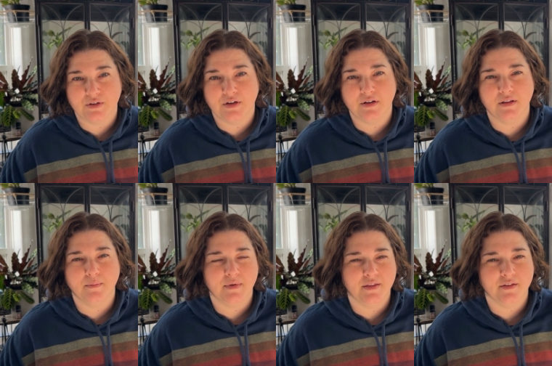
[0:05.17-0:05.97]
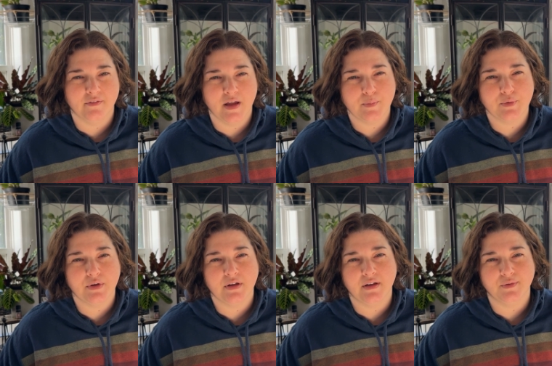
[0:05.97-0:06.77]
on in the month of
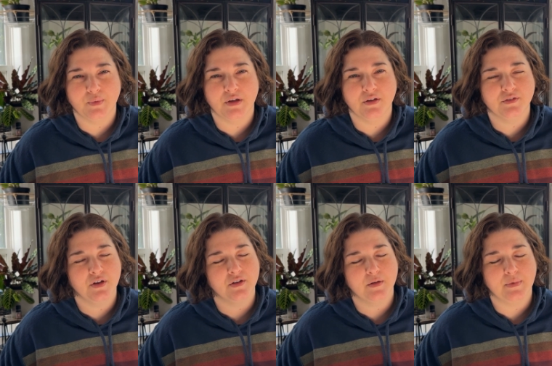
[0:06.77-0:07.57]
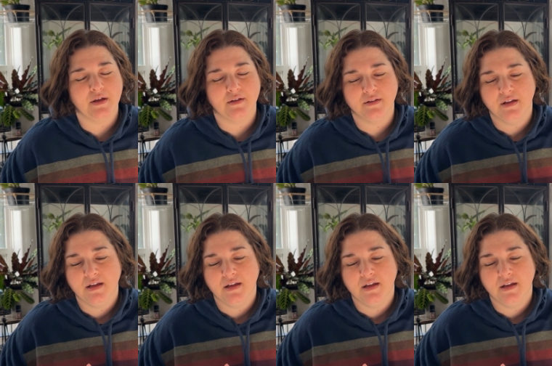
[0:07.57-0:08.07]
April, as well talk about